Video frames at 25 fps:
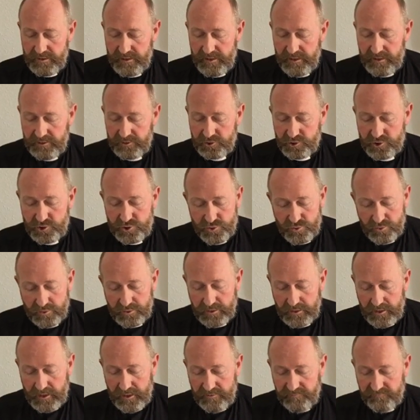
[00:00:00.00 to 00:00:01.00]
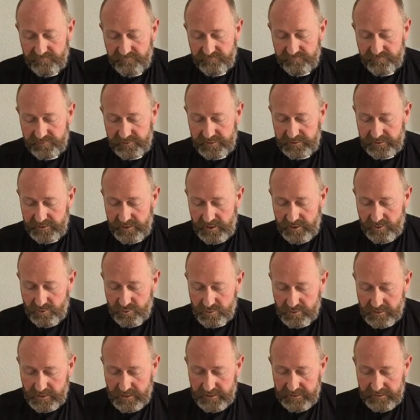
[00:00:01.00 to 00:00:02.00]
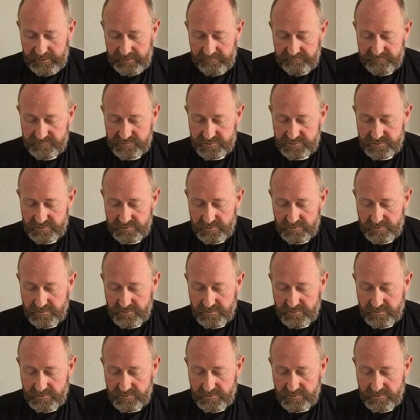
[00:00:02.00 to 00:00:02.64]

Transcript: and your love in our lives,